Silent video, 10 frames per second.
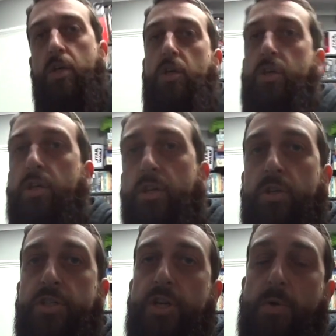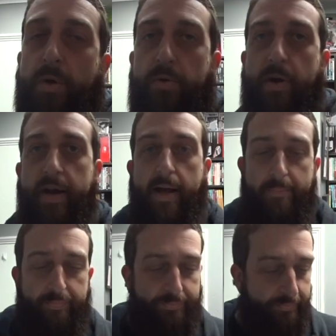Because you don't want to run
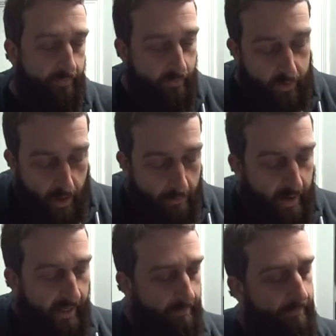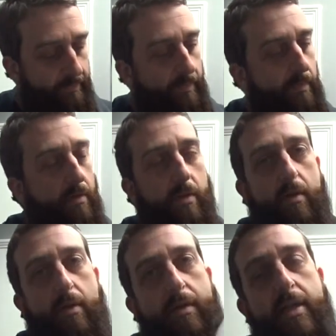out. But
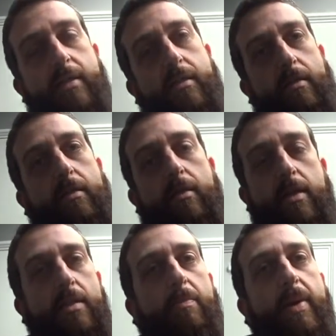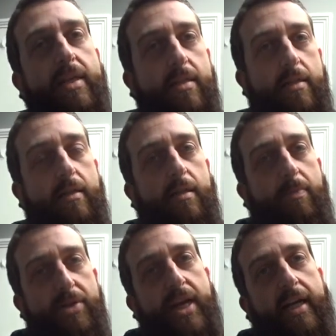this is the best to
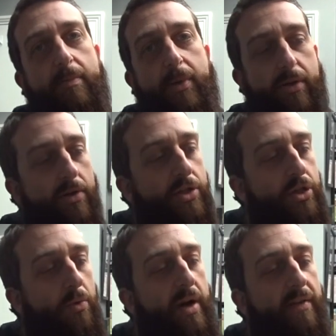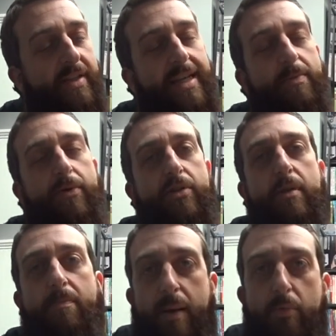protect because you don't want to have to keep on
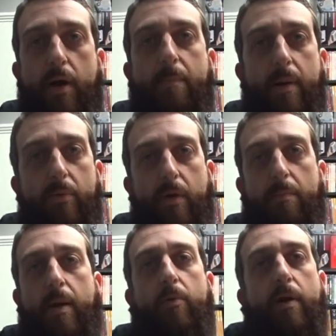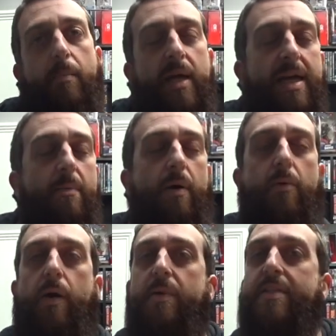using bubble wrap, bubble wrap, bubble wrap.
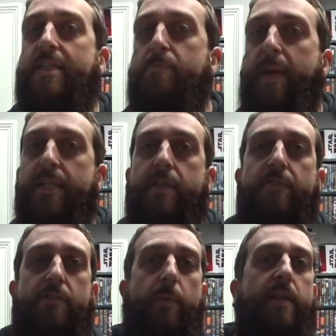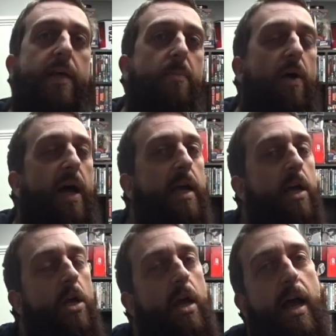Bubble wrap is expensive. It's when they buy
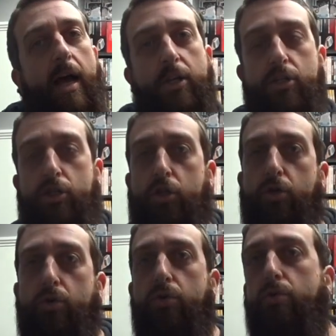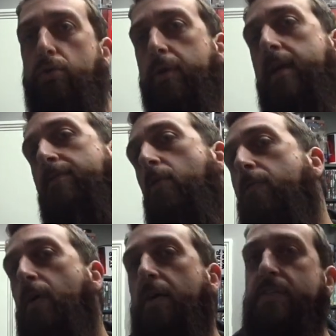uh, two, three,
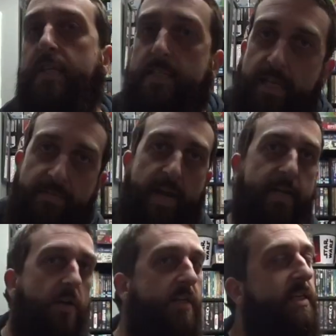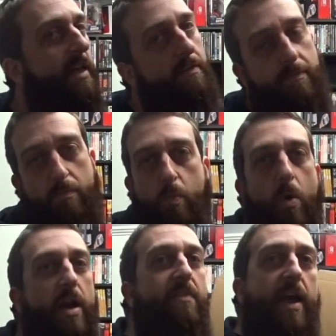four, five, six, seven, eight, nine, ten,
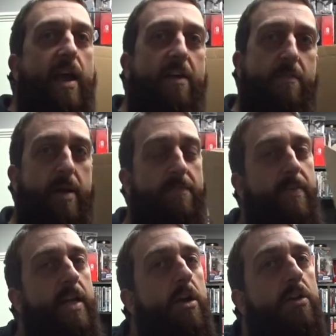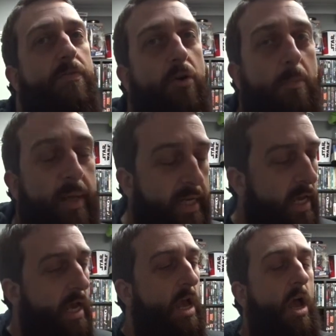whatever, however many videos from me,
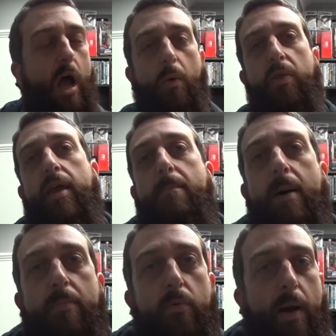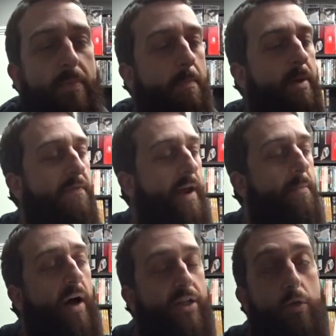I will then bubble wrap them. But if they
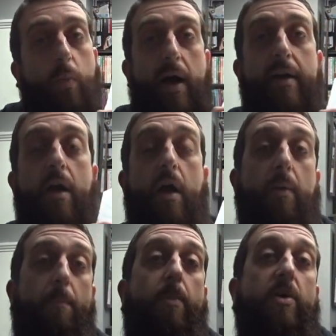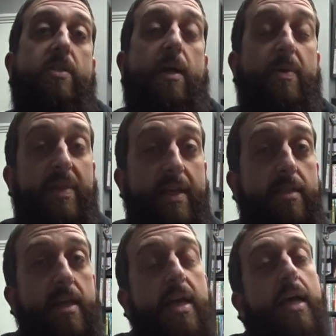buy just one, I box it up in
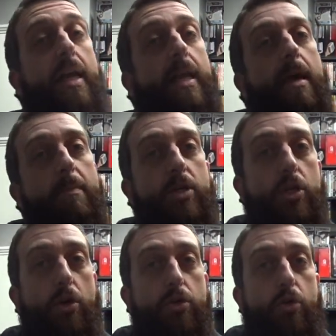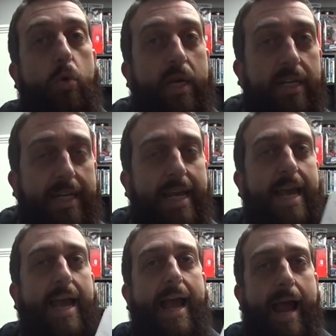this. Let me show you quickly
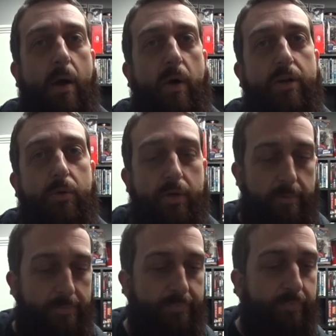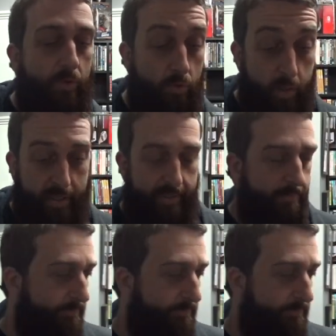how I do it quickly.